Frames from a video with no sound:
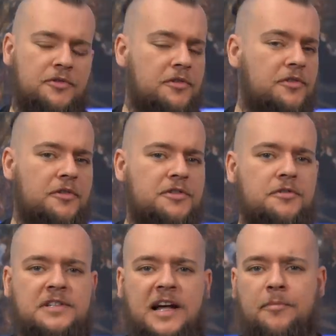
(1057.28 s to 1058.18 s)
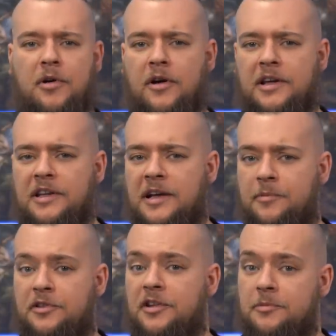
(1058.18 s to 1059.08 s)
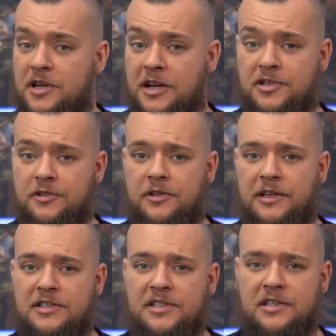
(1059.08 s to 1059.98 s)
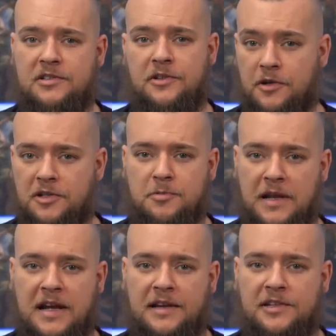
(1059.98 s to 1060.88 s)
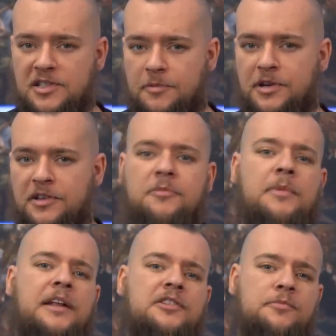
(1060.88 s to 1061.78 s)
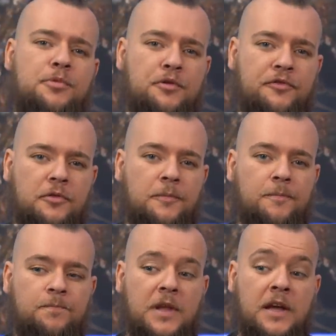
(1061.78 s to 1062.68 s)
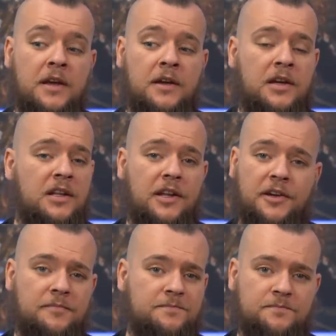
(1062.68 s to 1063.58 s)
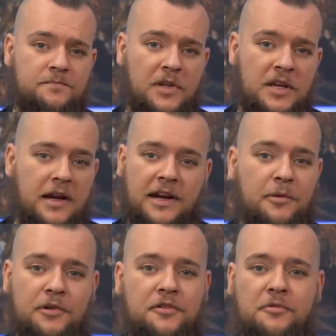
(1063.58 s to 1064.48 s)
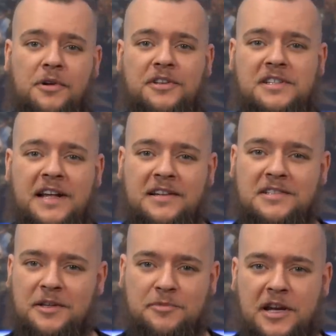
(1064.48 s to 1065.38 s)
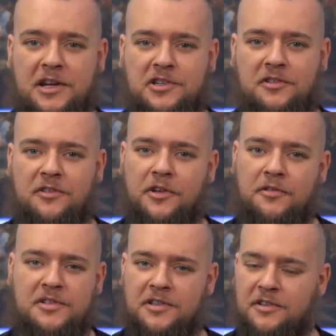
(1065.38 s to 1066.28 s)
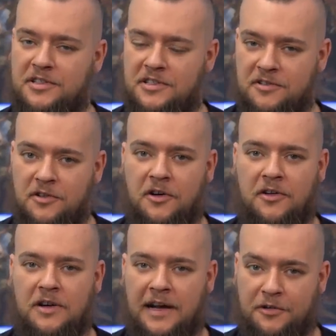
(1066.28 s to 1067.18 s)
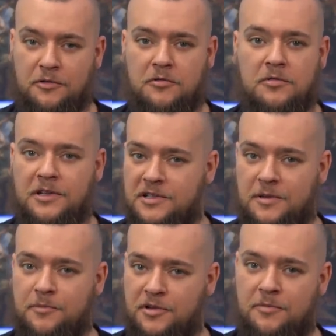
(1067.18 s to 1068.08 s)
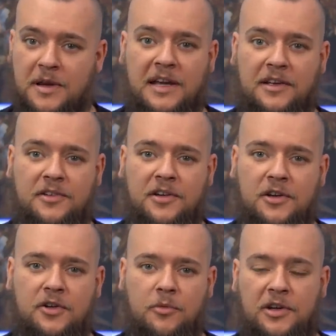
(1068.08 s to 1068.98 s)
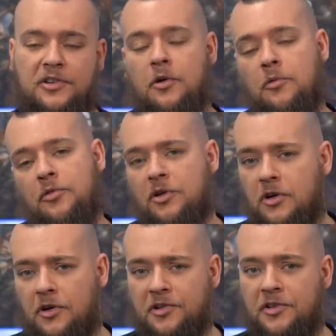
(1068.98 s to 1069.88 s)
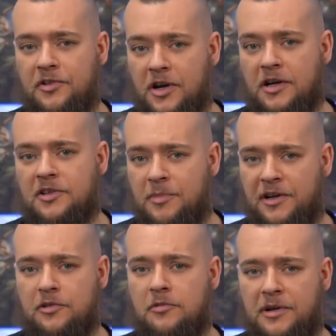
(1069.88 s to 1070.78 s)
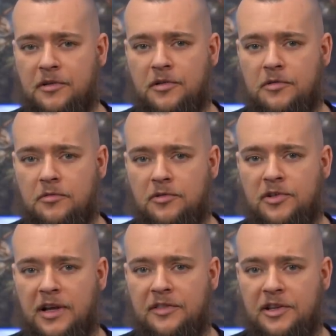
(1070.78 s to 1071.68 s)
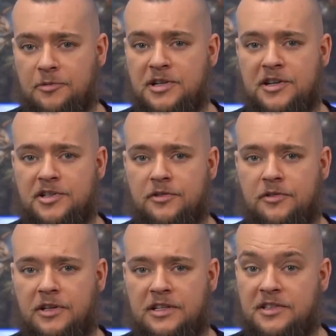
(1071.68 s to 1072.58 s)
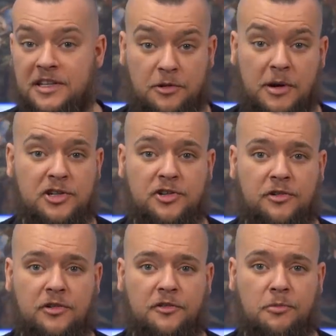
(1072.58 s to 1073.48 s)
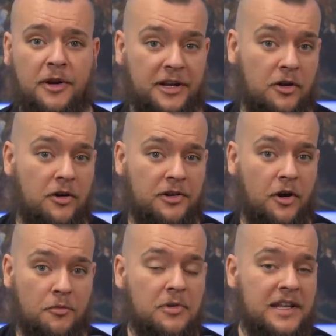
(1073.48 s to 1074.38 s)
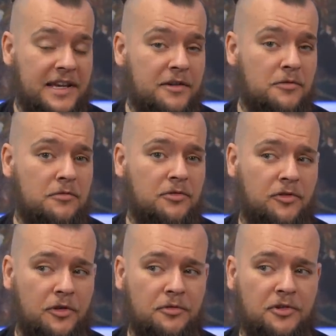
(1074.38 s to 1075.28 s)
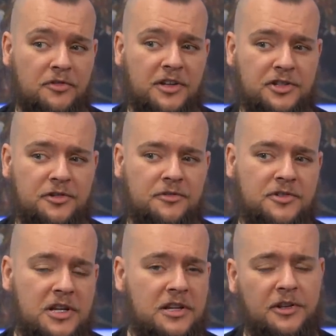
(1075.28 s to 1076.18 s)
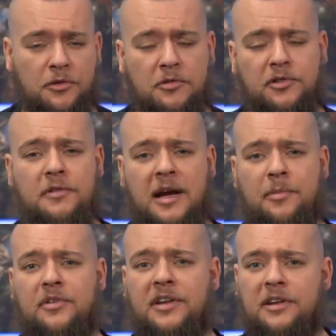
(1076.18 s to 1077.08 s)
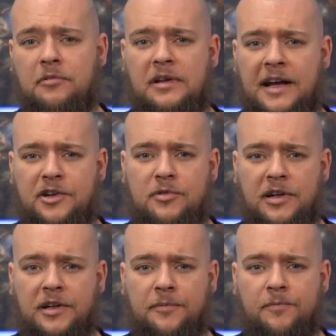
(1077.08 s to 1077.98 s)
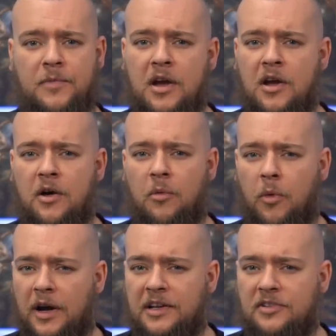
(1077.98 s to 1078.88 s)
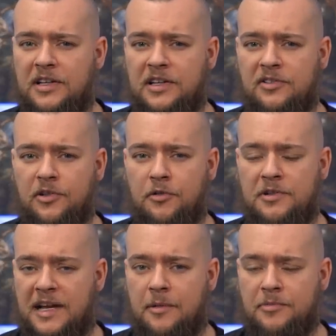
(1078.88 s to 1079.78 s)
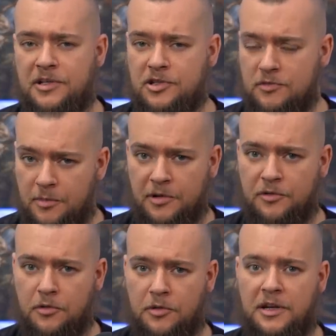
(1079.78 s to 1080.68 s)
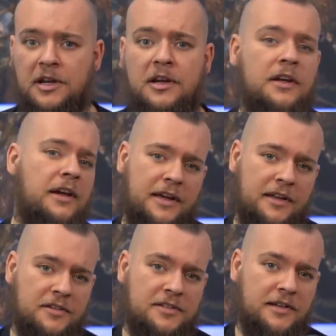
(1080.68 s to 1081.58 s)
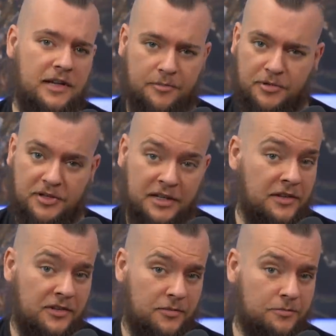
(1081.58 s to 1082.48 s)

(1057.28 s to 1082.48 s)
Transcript: do those who stand behind the amputee objection insist that God's plan is subject to man's approval? No. Anyone who understands the objection knows that this is not, at all, an assumption made. We're told that God conducts medical miracles, and the objection is the question of why God only heals those conditions that also happen to heal naturally. Why is he so damn discriminatory against amputees?